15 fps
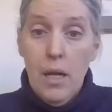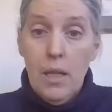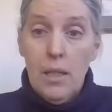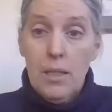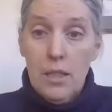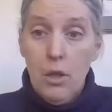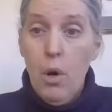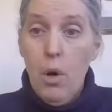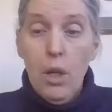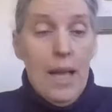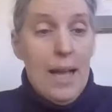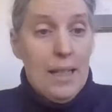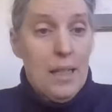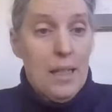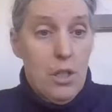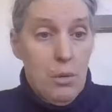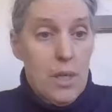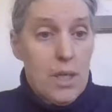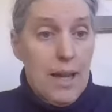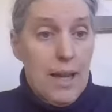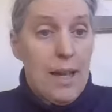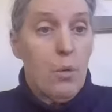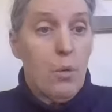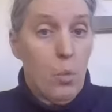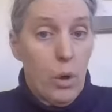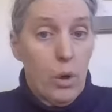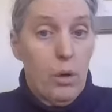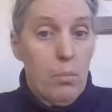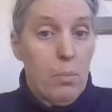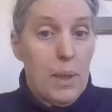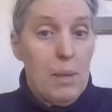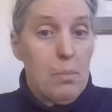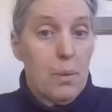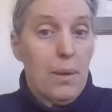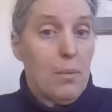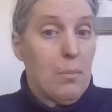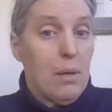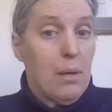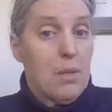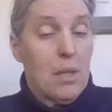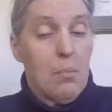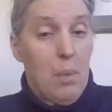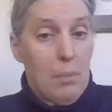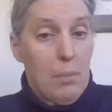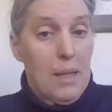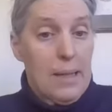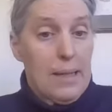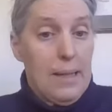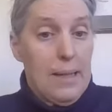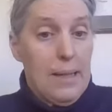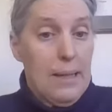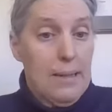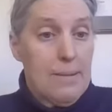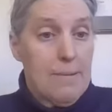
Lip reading: So all I can do is kind of warn people about it publicly.